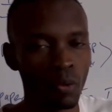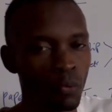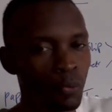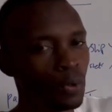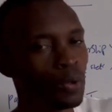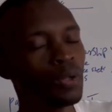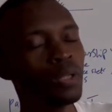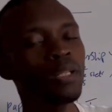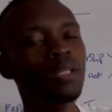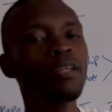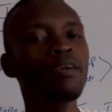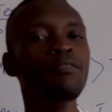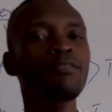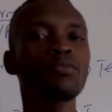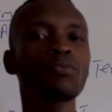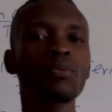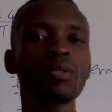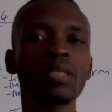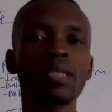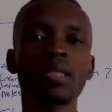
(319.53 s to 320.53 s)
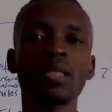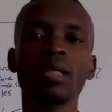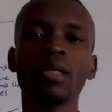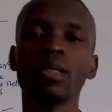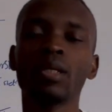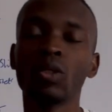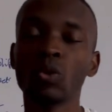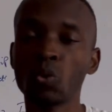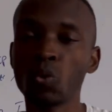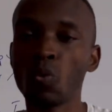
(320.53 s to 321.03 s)
We only left with
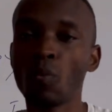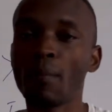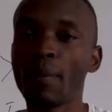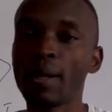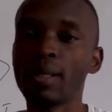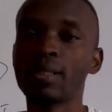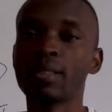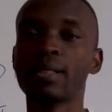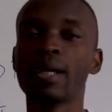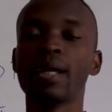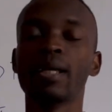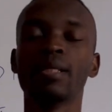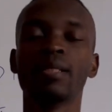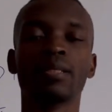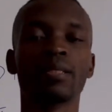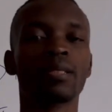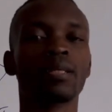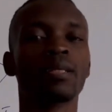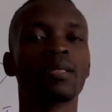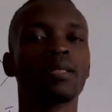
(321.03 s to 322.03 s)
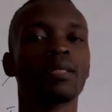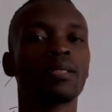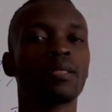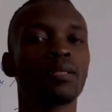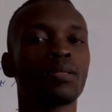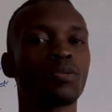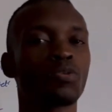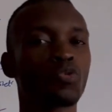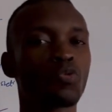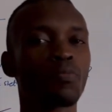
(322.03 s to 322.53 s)
two months, guys
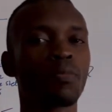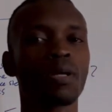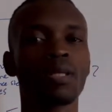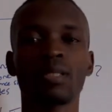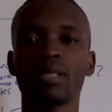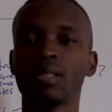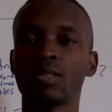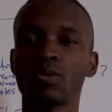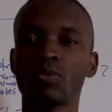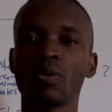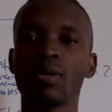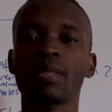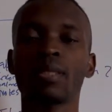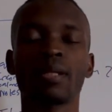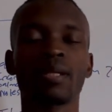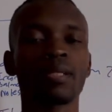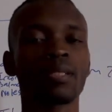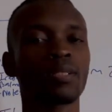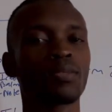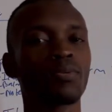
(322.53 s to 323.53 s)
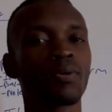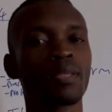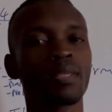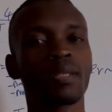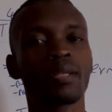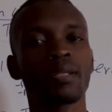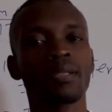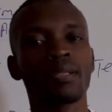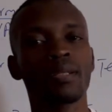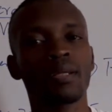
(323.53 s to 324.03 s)
two months is 200
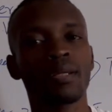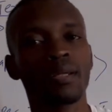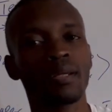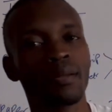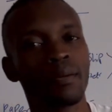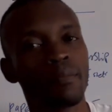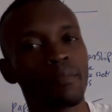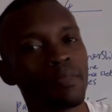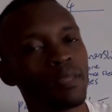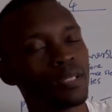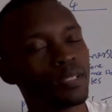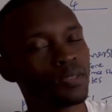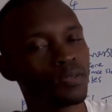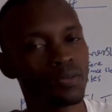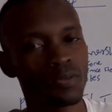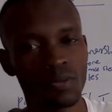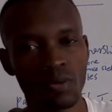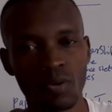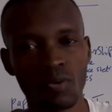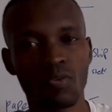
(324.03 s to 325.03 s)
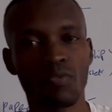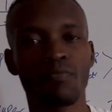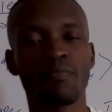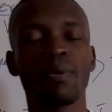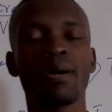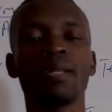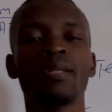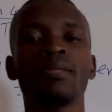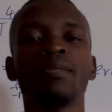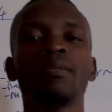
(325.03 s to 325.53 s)
200 uh, eh, is not a lot of
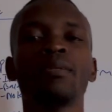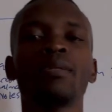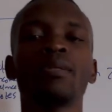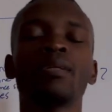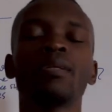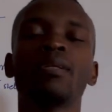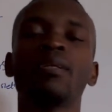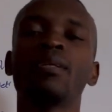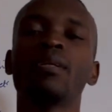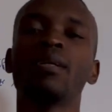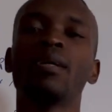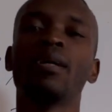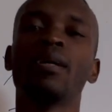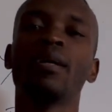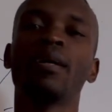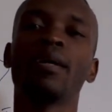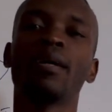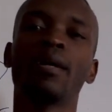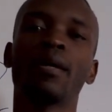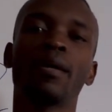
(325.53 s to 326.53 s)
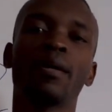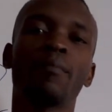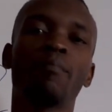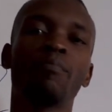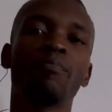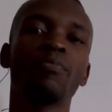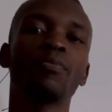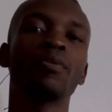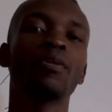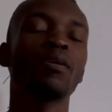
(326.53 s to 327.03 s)
money
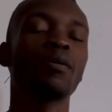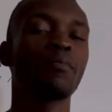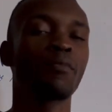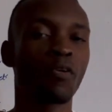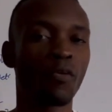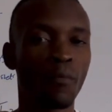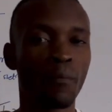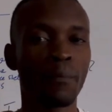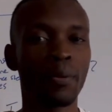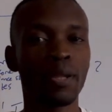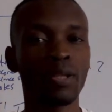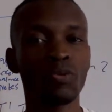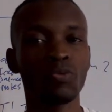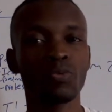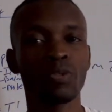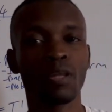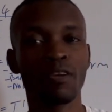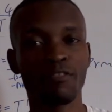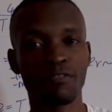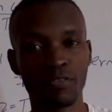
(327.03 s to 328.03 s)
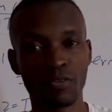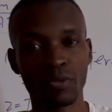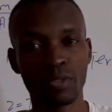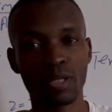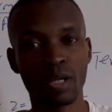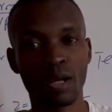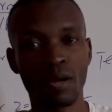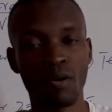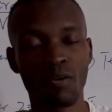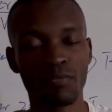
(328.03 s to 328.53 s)
um, compared to the
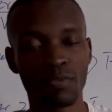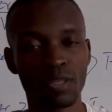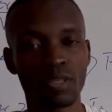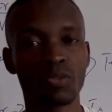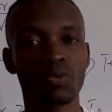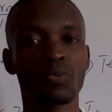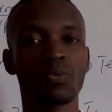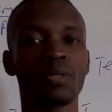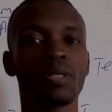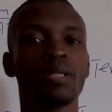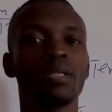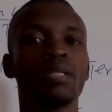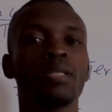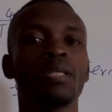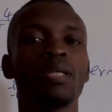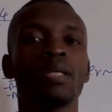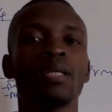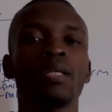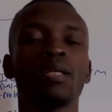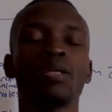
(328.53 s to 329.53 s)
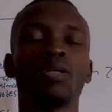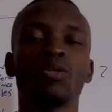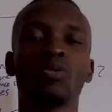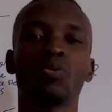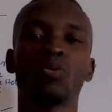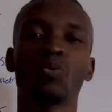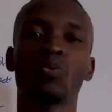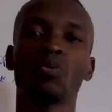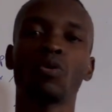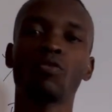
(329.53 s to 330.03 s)
future of the student
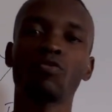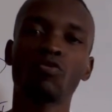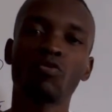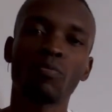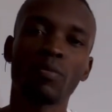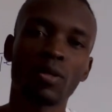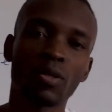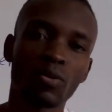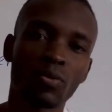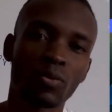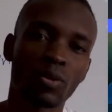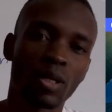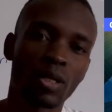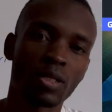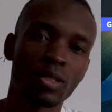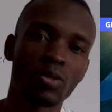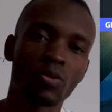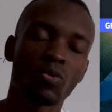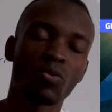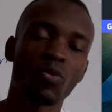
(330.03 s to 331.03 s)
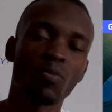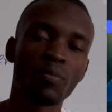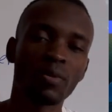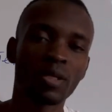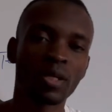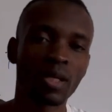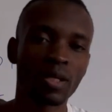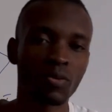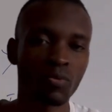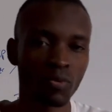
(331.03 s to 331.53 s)
so you have to make sure that you
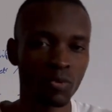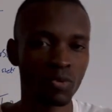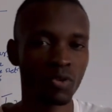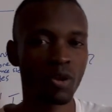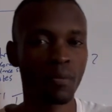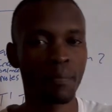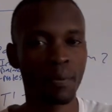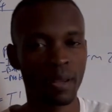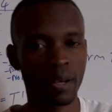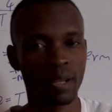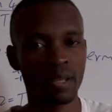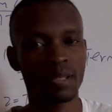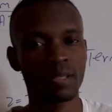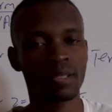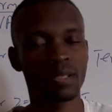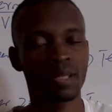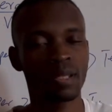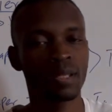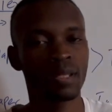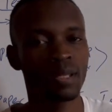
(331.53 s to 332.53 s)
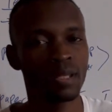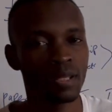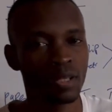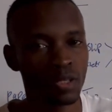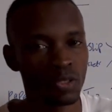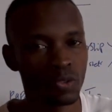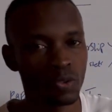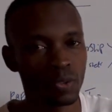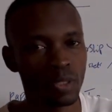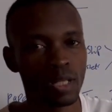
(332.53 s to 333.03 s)
communicate with your parents
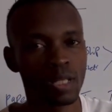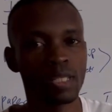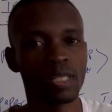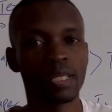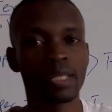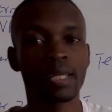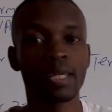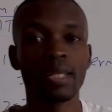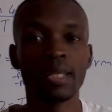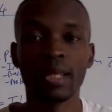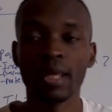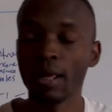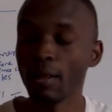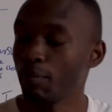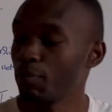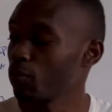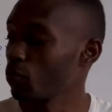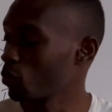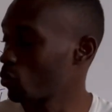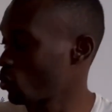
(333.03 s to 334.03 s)
so that they can help